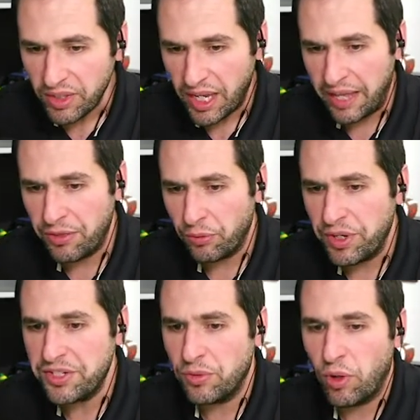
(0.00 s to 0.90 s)
And the
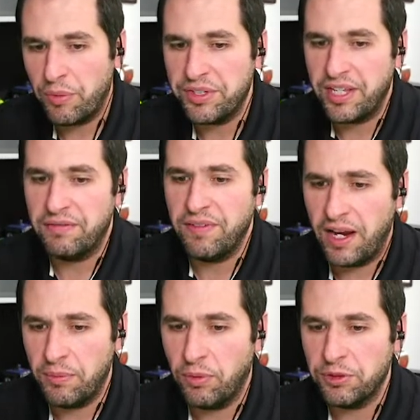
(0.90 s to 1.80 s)
reason why we say
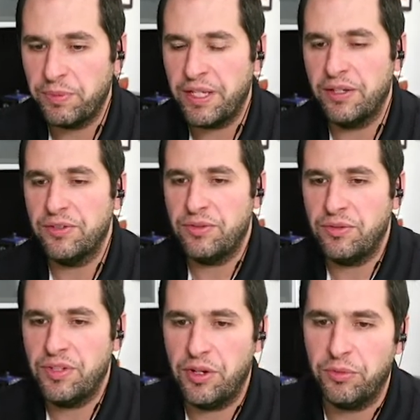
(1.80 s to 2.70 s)
viable is because
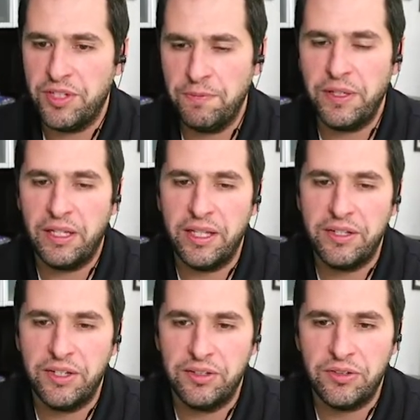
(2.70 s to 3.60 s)
you know typically to,